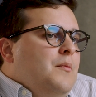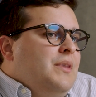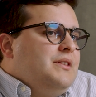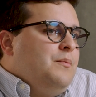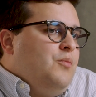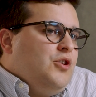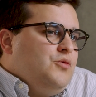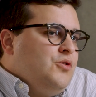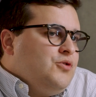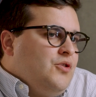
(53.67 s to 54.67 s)
But the point
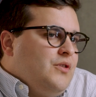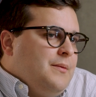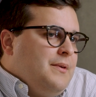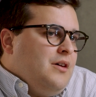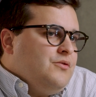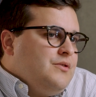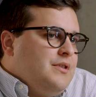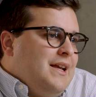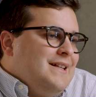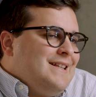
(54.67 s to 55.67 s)
we don't talk about
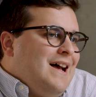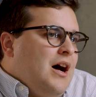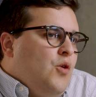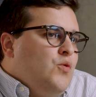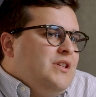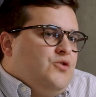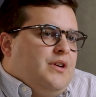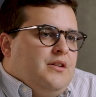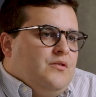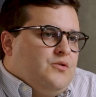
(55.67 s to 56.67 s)
is how we
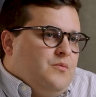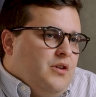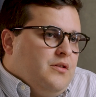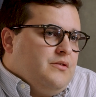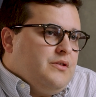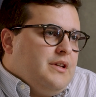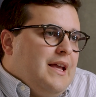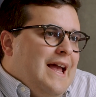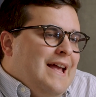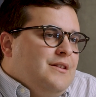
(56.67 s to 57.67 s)
train those models
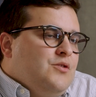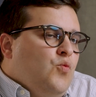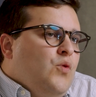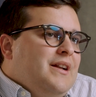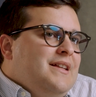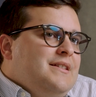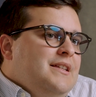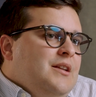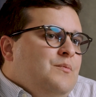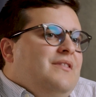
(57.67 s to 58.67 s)
and what is
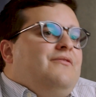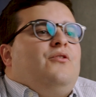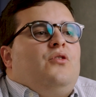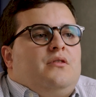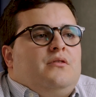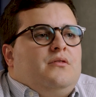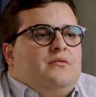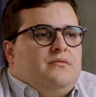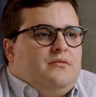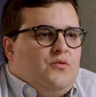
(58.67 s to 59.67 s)
needed before
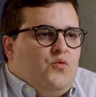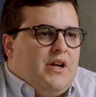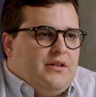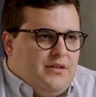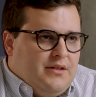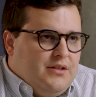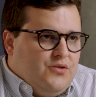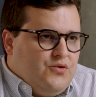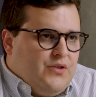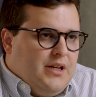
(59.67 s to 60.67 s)
we entered
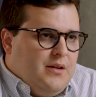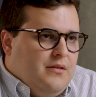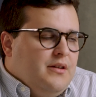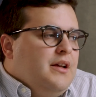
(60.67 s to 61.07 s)
into training.